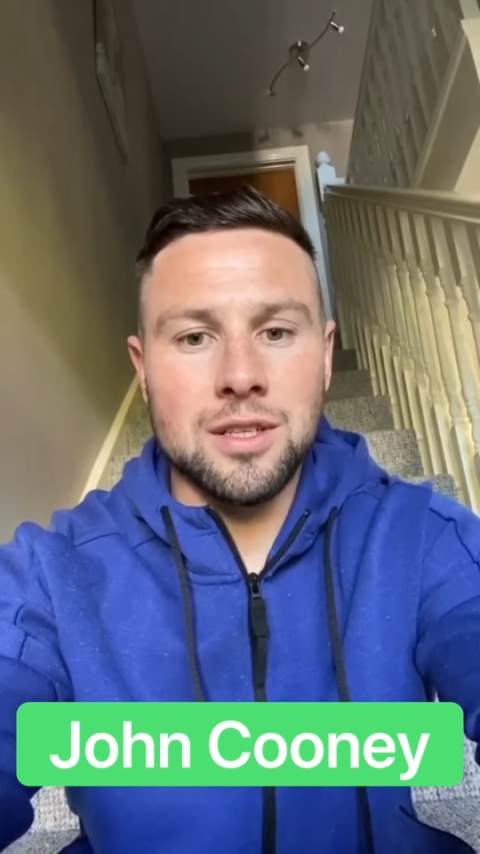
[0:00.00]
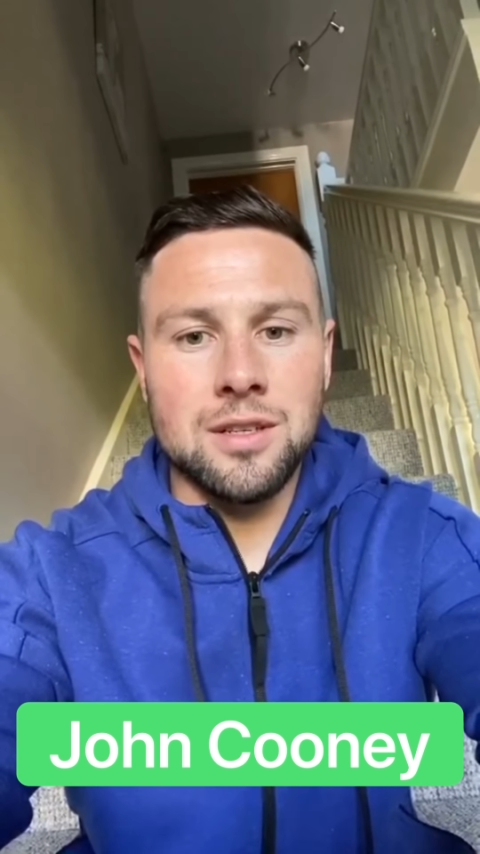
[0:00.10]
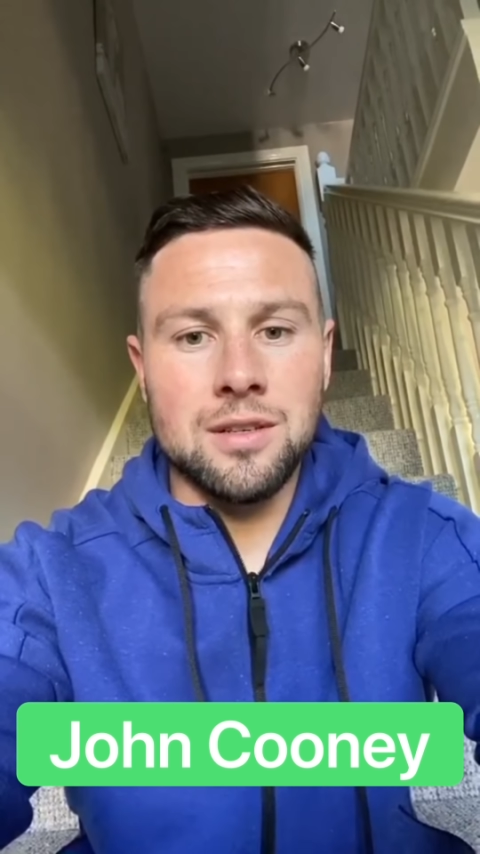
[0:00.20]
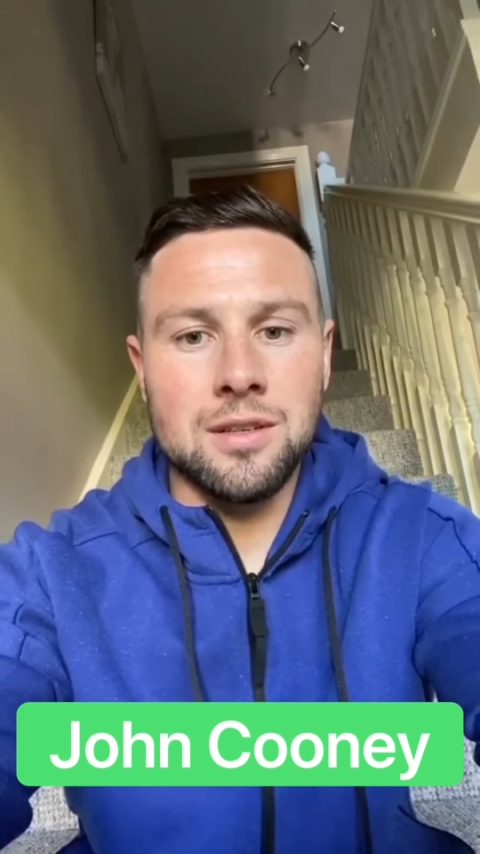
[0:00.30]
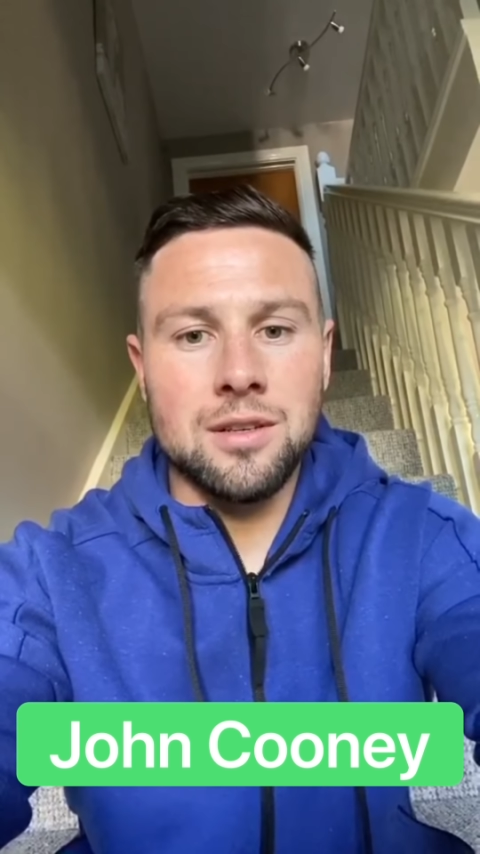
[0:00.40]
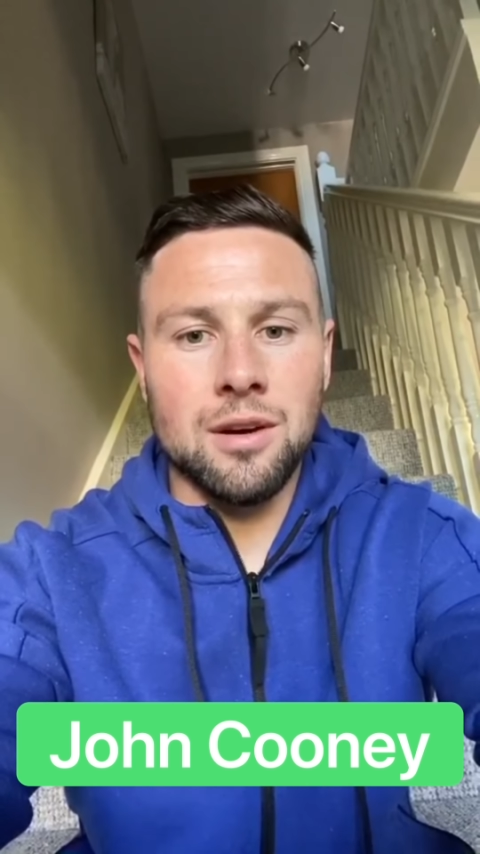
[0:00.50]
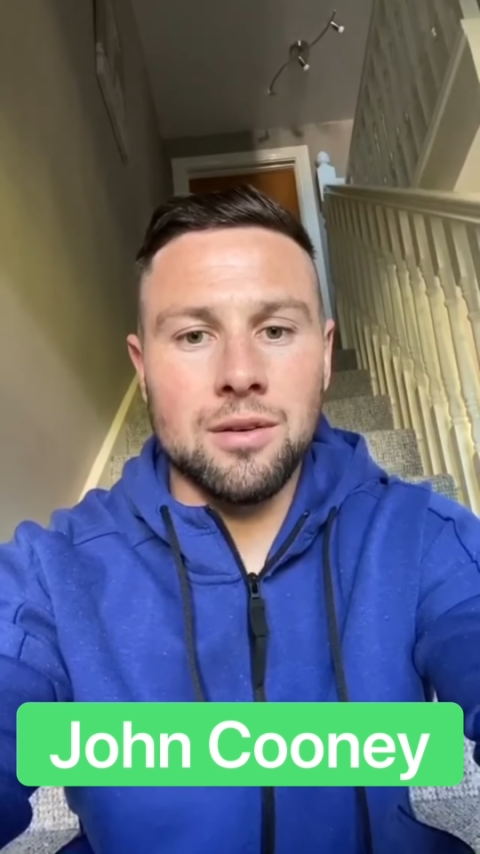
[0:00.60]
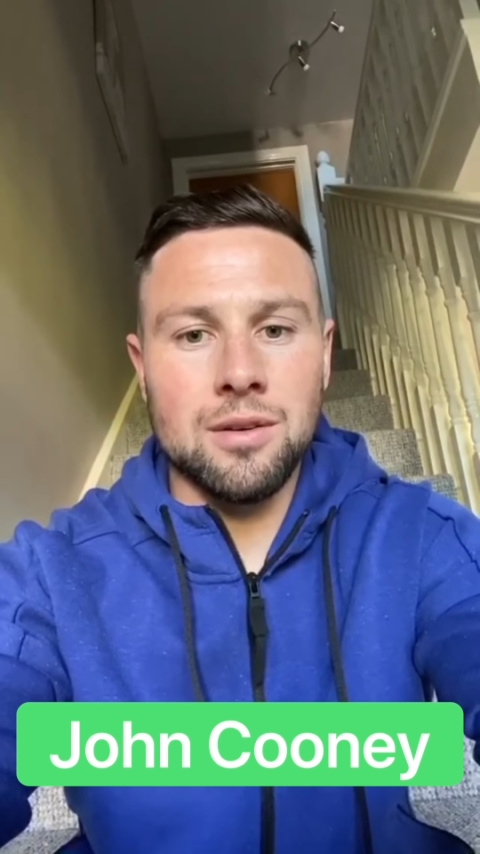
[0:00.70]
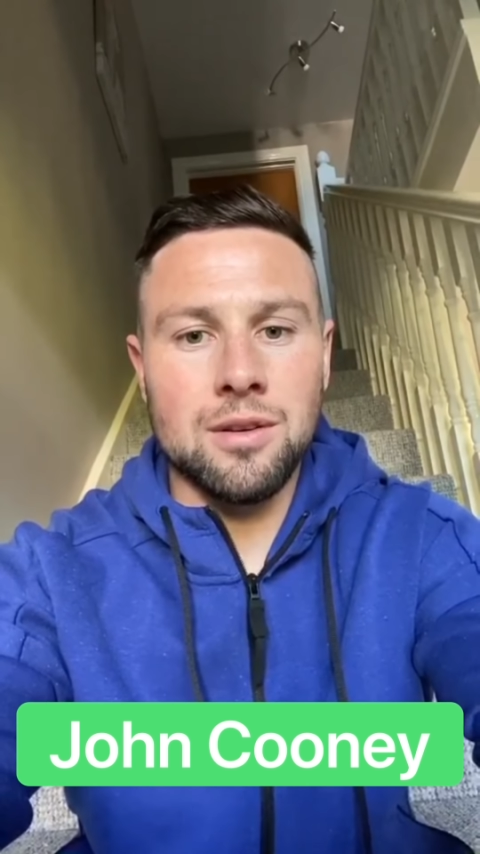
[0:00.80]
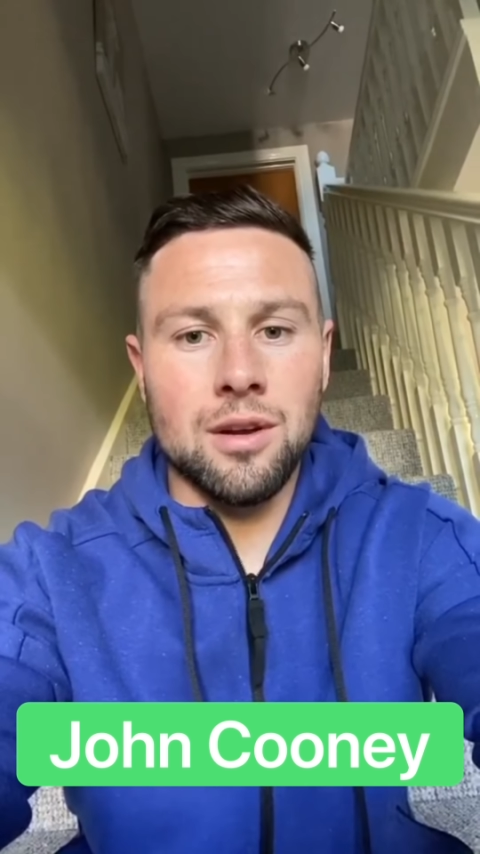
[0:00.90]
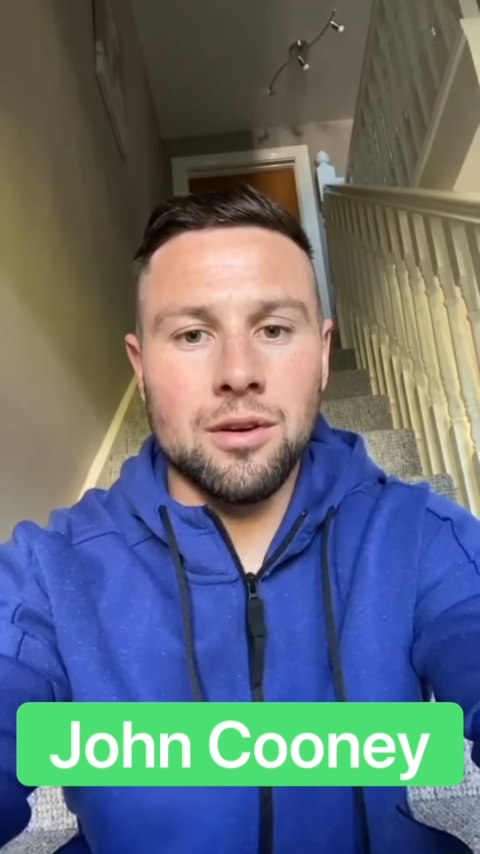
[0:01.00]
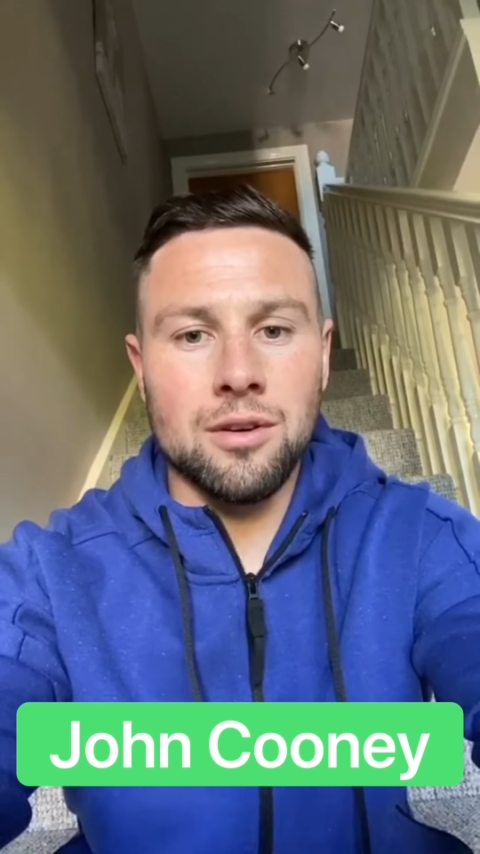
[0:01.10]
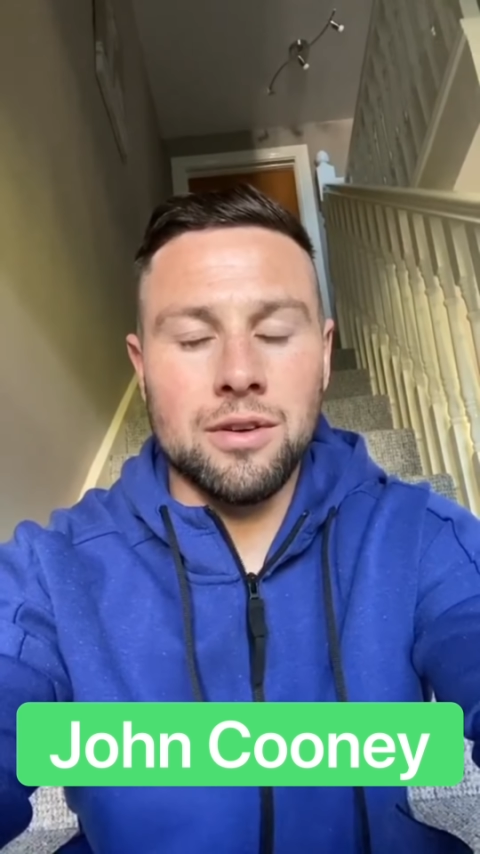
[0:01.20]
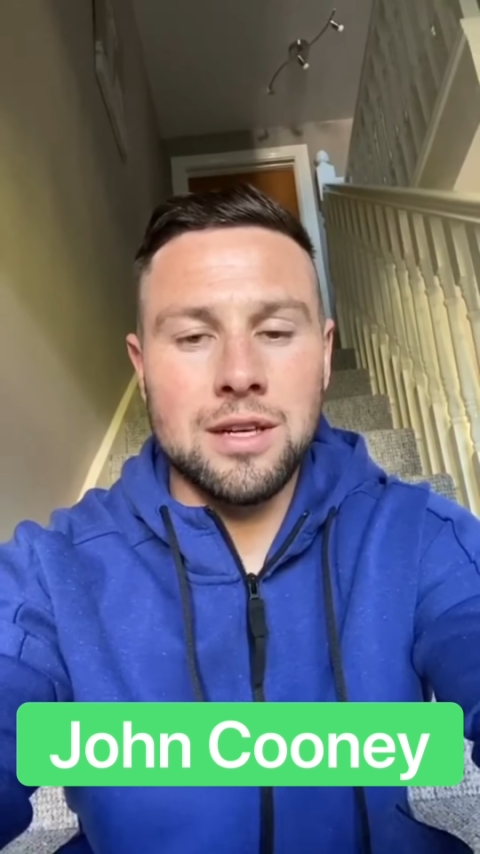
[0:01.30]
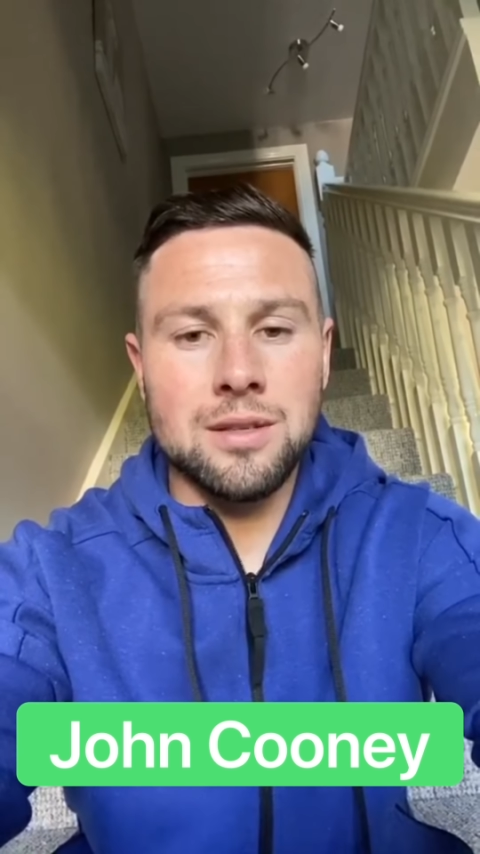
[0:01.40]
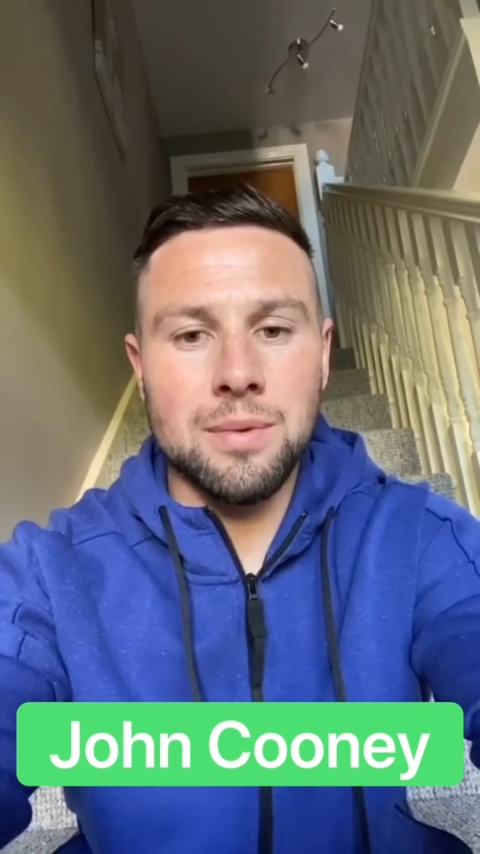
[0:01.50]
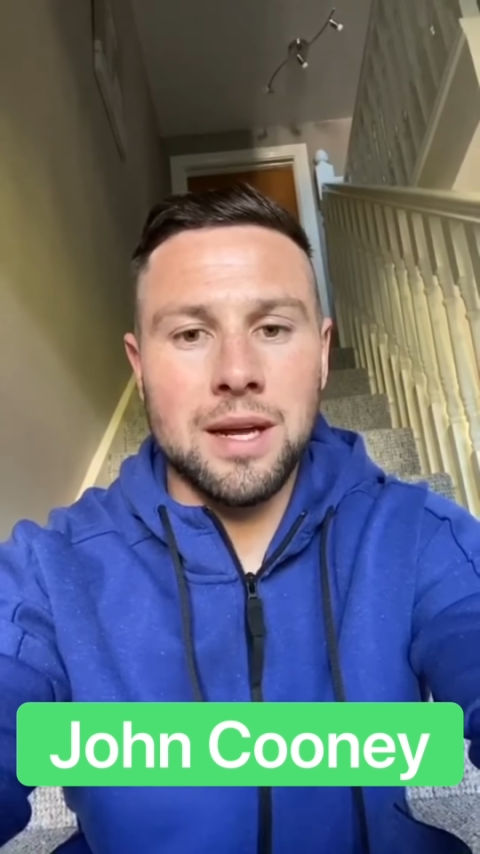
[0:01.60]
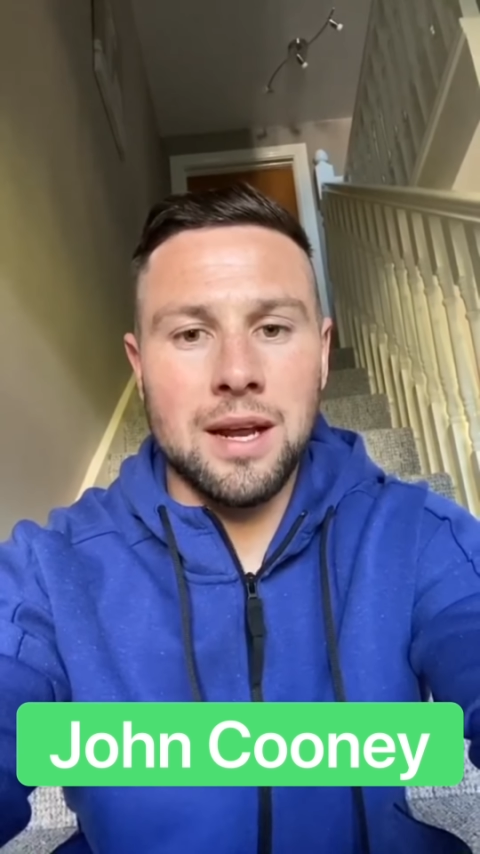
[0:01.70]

And don't don't underestimate